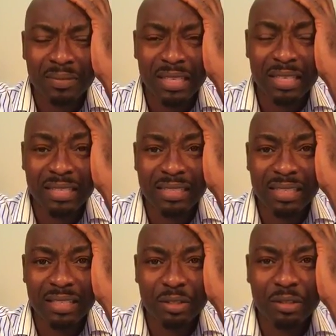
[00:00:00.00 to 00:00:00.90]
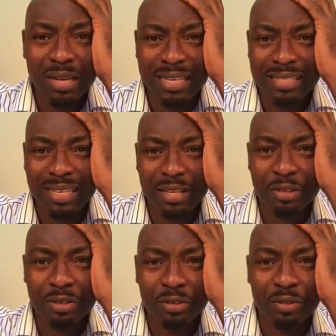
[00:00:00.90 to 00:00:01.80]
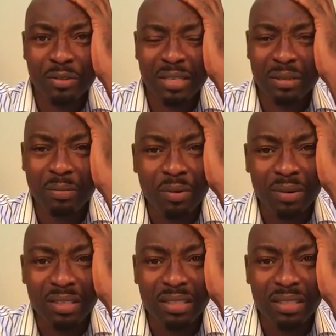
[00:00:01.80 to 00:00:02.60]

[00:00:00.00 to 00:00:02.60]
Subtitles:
And He said, you ask like you don't know anymore.